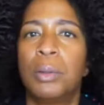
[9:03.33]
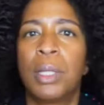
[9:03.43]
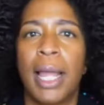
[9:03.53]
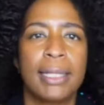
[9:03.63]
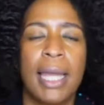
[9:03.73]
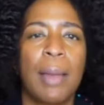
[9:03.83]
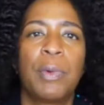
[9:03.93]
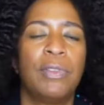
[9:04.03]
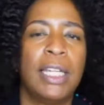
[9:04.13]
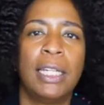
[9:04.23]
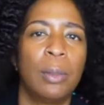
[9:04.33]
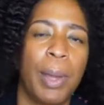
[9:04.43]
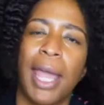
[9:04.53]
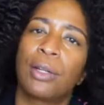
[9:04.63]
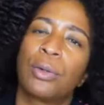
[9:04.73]
like type of eating
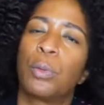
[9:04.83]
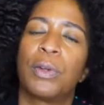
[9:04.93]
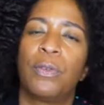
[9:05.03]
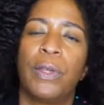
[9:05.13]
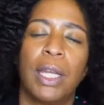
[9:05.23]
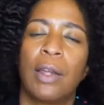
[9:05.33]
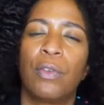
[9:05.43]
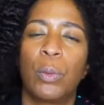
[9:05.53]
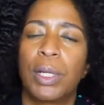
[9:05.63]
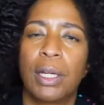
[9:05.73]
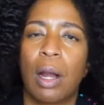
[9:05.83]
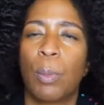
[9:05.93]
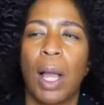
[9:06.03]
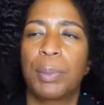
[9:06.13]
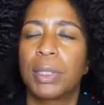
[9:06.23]
pattern would fit everyone in our
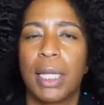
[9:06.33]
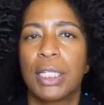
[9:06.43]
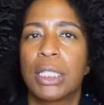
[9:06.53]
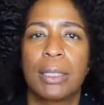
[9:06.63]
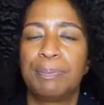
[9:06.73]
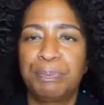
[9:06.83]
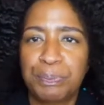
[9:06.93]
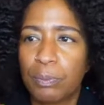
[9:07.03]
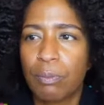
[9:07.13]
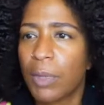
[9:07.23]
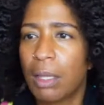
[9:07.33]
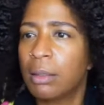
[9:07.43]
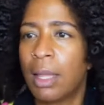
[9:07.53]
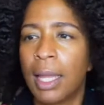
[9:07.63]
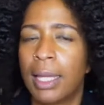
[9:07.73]
population
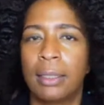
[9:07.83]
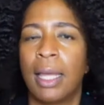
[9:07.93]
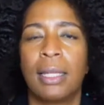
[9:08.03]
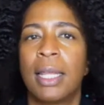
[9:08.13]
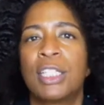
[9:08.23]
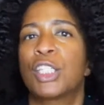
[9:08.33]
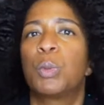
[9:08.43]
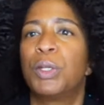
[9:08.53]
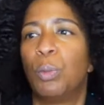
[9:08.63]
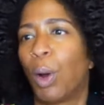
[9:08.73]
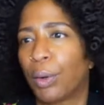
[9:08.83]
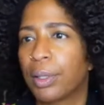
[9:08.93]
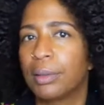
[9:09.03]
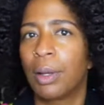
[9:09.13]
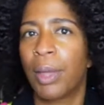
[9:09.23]
like that that just wouldn't
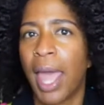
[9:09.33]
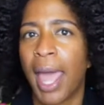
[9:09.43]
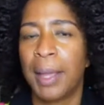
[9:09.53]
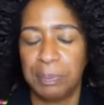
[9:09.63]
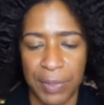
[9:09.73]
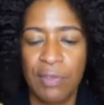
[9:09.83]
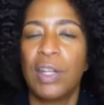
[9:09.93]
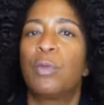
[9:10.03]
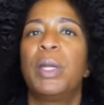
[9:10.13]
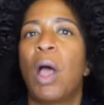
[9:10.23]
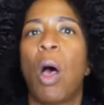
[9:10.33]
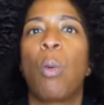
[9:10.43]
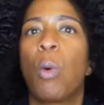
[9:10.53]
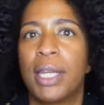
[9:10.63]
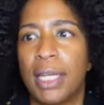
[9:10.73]
work okay even if we
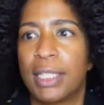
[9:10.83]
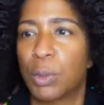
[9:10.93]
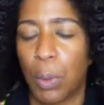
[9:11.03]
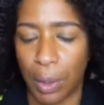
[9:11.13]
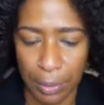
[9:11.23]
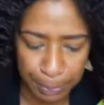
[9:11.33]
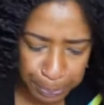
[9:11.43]
all wanted it to work